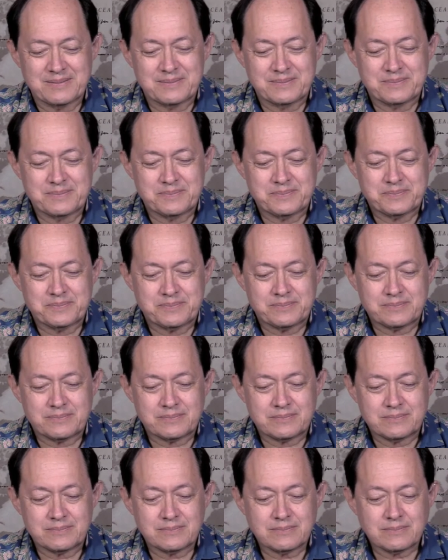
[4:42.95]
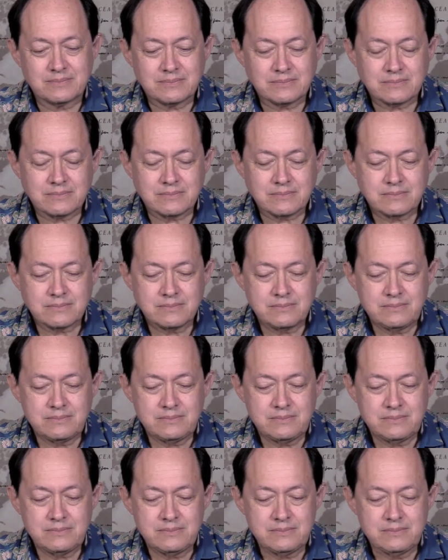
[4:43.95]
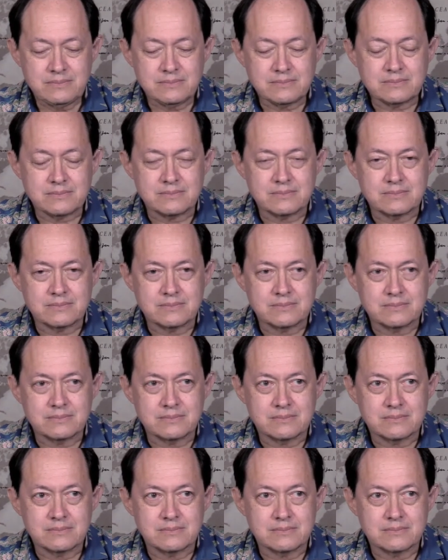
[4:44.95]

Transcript: [no speech]